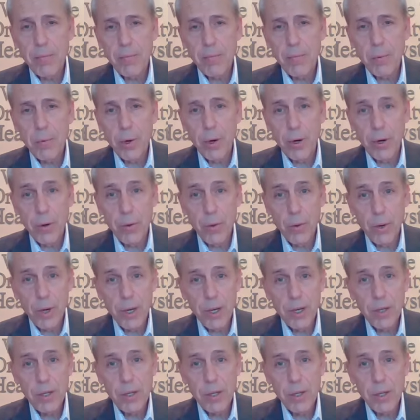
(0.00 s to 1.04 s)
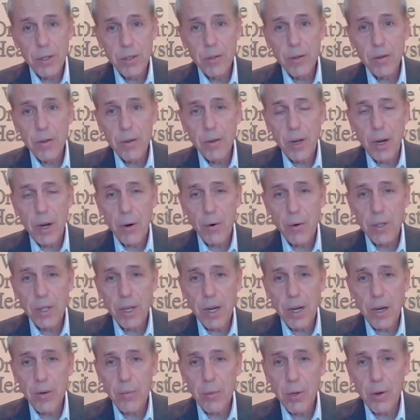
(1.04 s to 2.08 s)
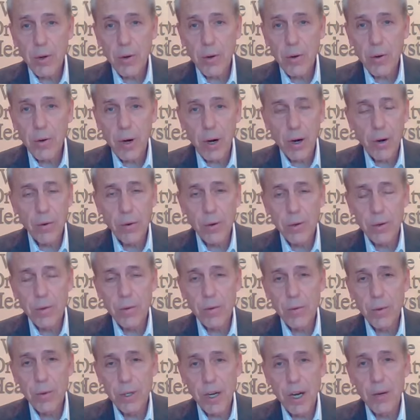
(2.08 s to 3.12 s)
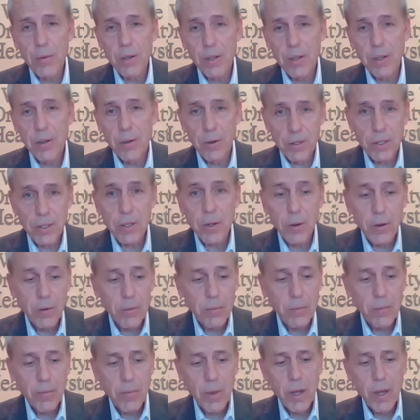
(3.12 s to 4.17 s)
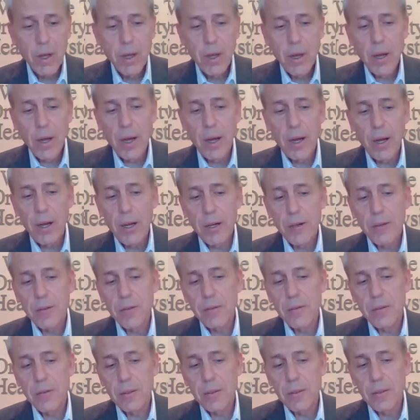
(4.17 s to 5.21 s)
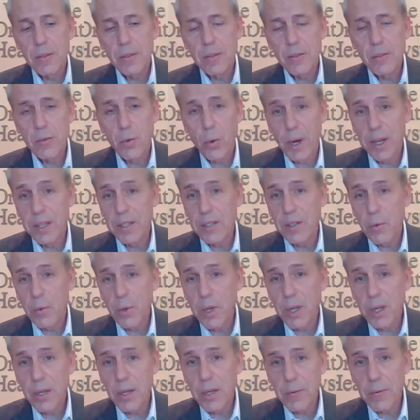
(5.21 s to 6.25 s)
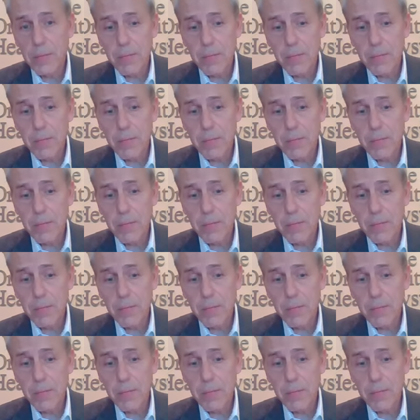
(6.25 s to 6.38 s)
Prairie Ridge, our retirement home, our retirement nursing home, twice a week.